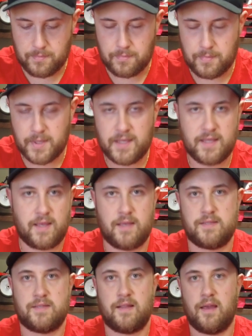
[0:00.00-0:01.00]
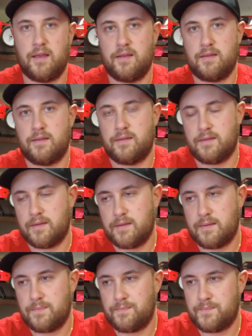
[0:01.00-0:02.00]
But it has like
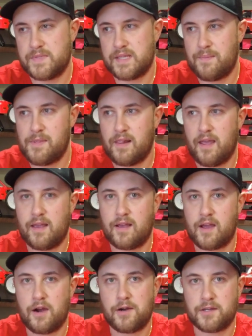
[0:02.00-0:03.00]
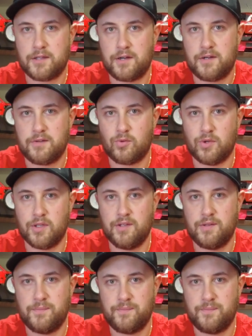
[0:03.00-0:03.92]
something like character to it,